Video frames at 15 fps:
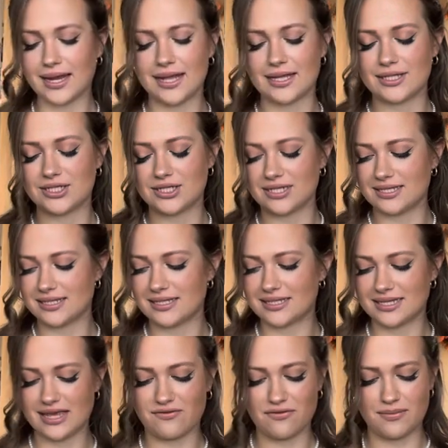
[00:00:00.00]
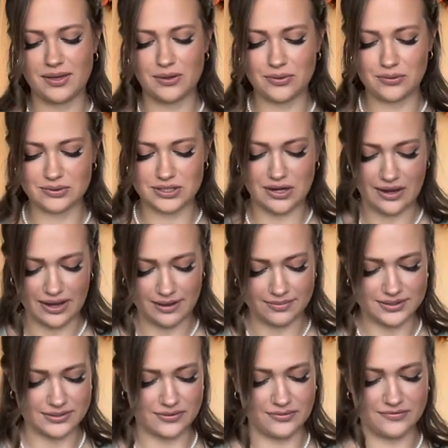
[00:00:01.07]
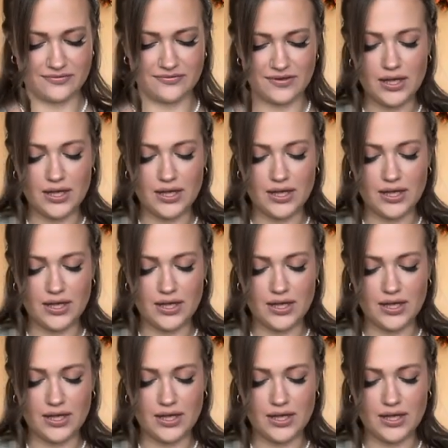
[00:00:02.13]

it's just given me all types of